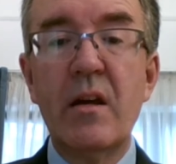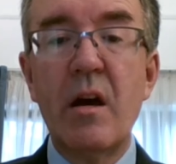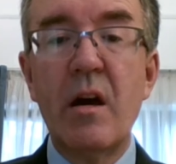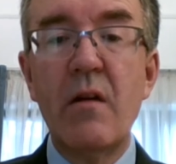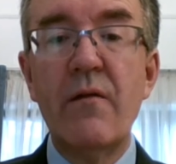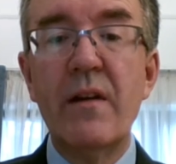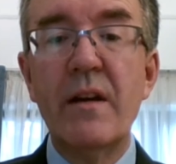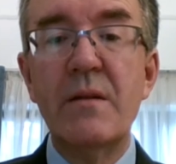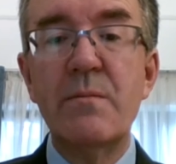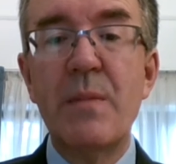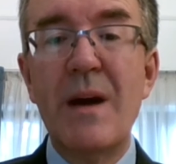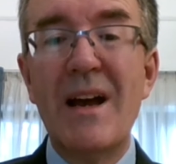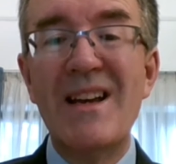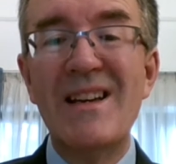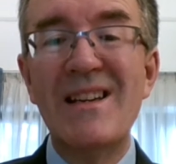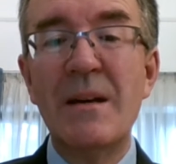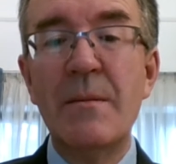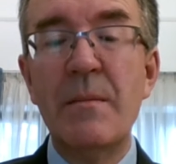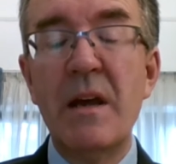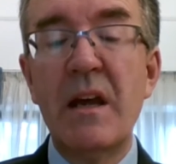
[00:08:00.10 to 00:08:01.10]
COVID
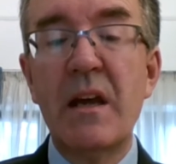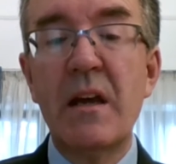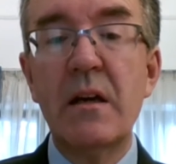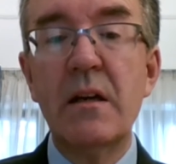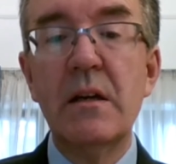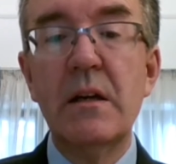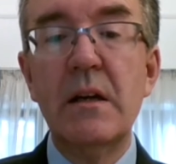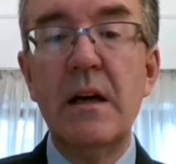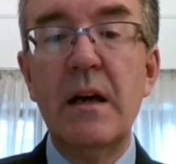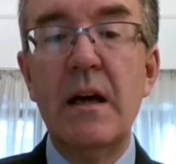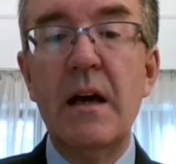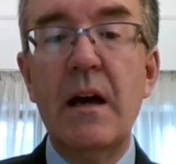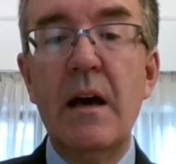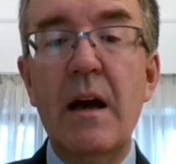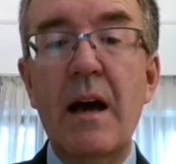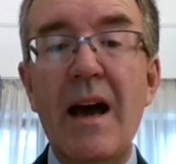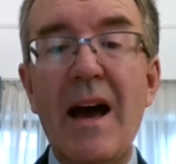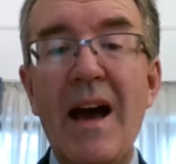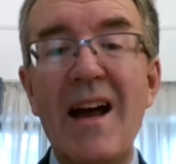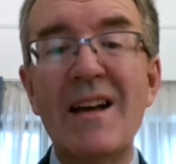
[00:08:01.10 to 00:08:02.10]
pandemic
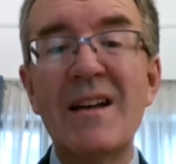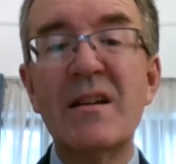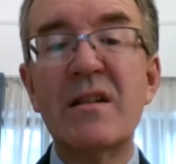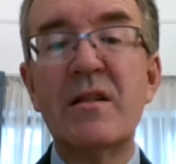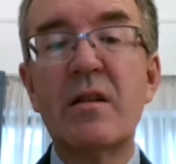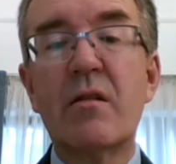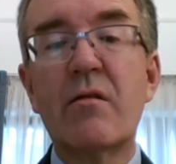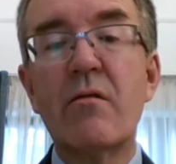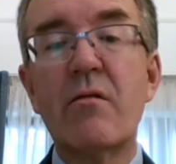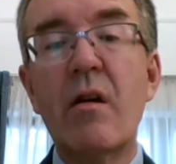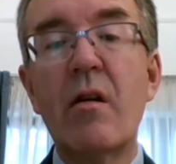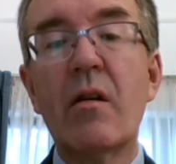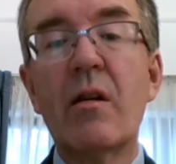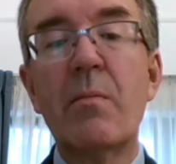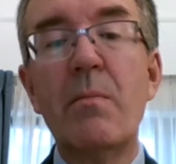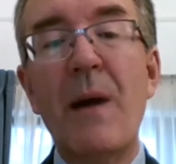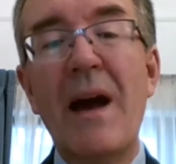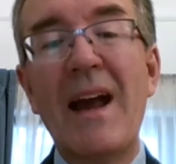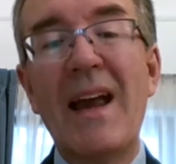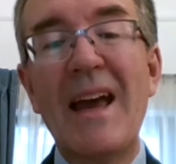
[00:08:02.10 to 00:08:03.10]
and the
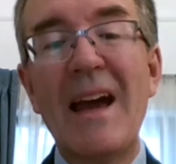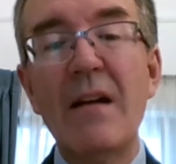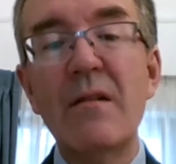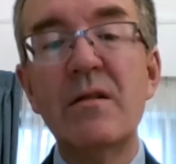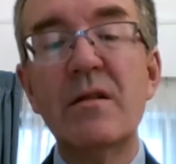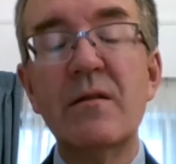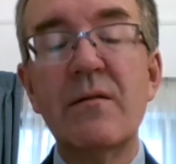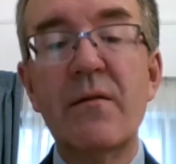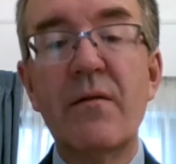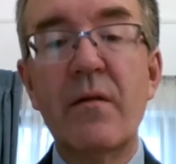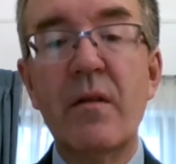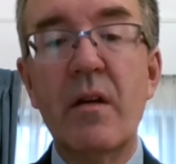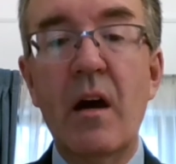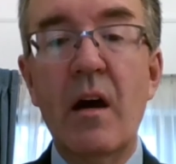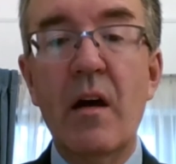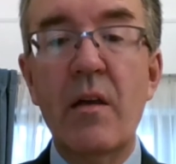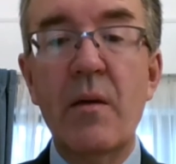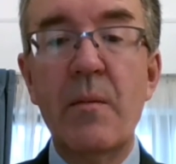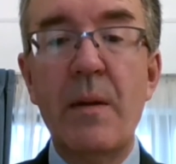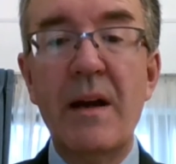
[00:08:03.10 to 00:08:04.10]
growth back out of
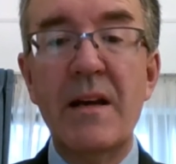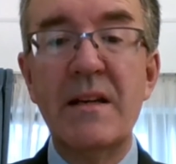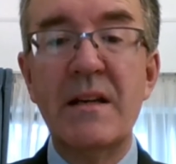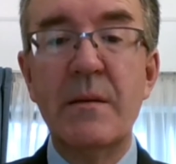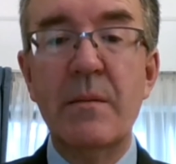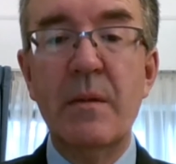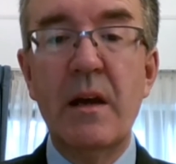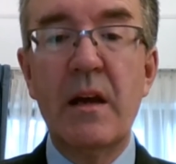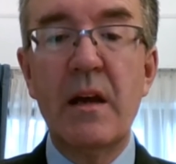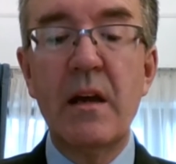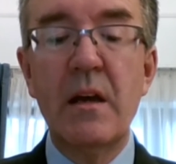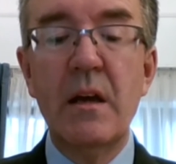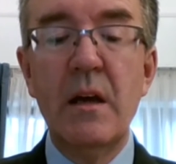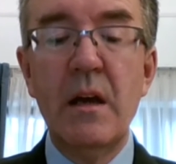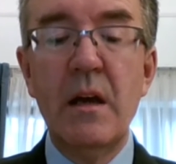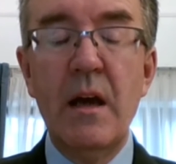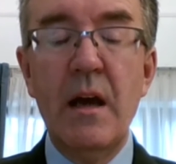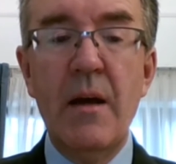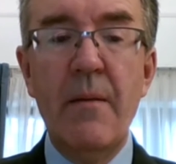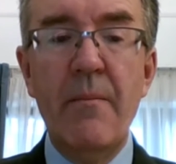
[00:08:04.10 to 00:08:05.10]
the pandemic,
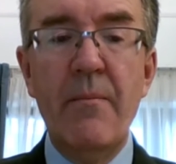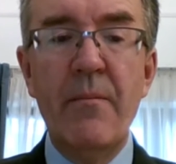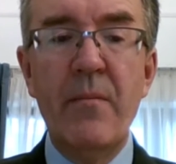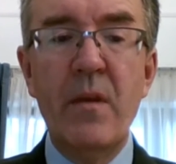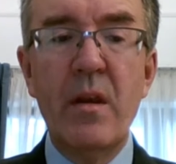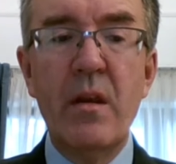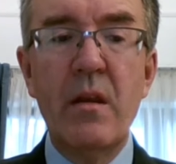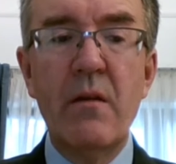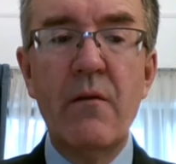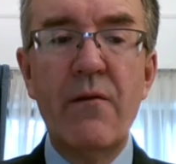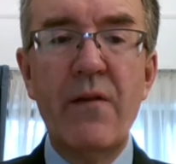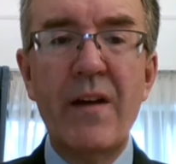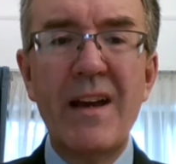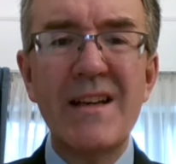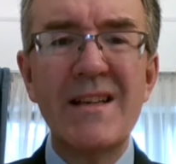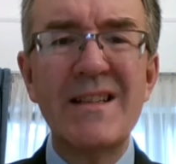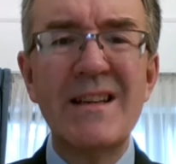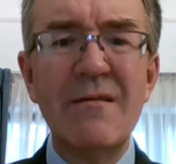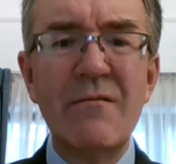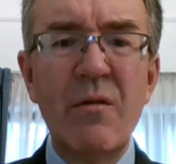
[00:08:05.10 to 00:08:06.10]
the
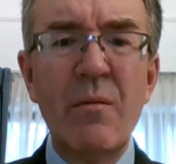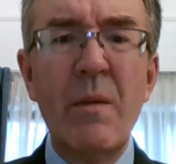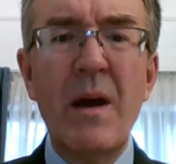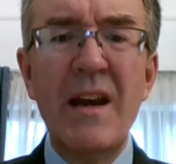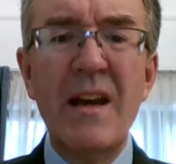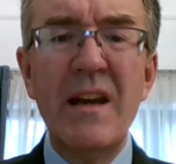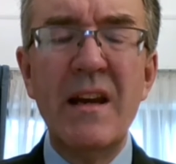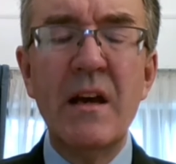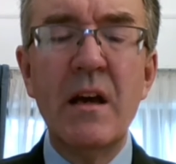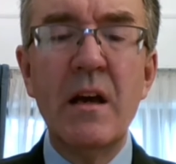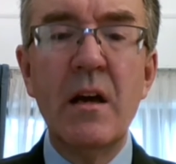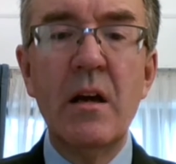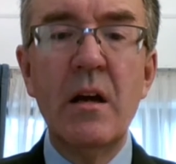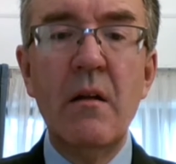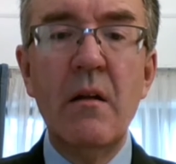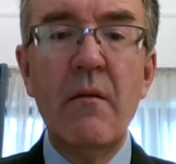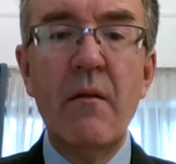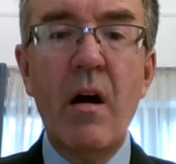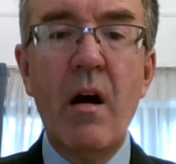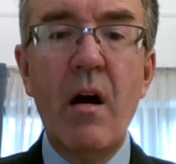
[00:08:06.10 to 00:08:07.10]
figures in Romania
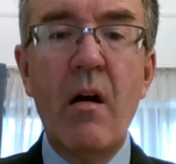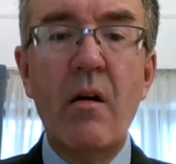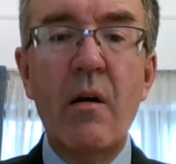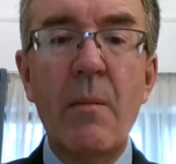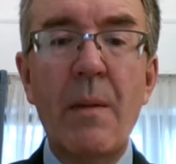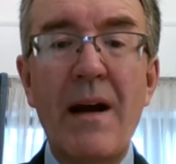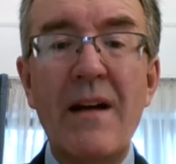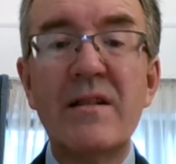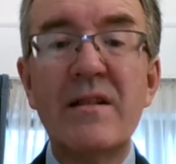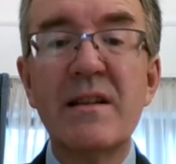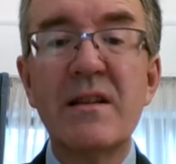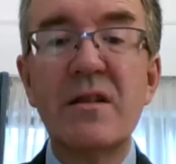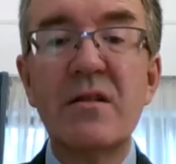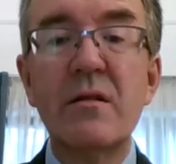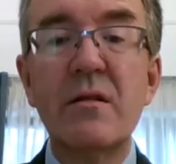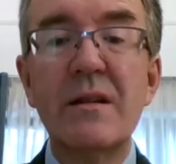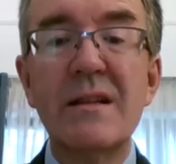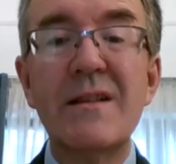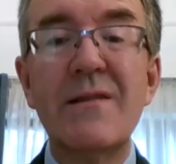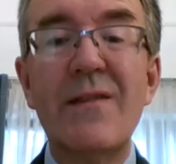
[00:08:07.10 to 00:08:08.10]
are about as
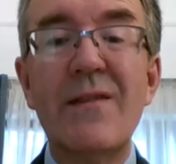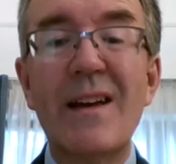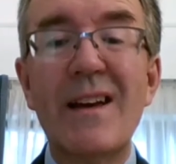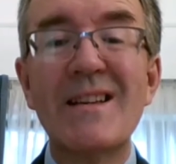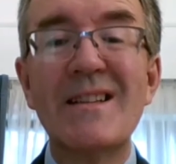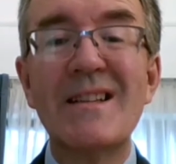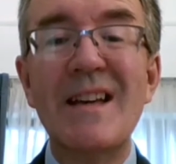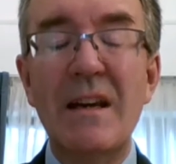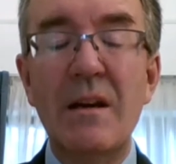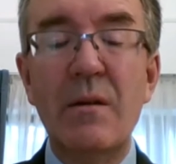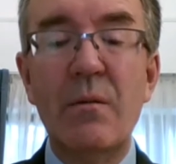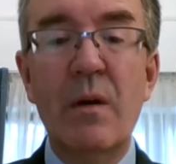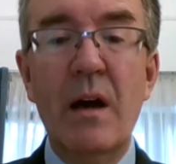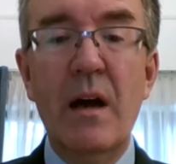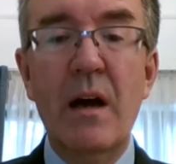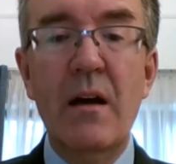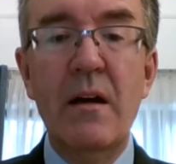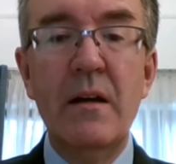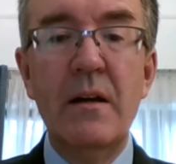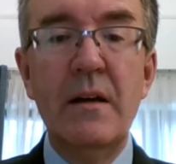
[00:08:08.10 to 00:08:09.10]
good as the figures
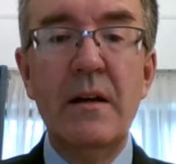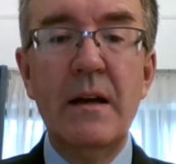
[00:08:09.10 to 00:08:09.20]
anywhere.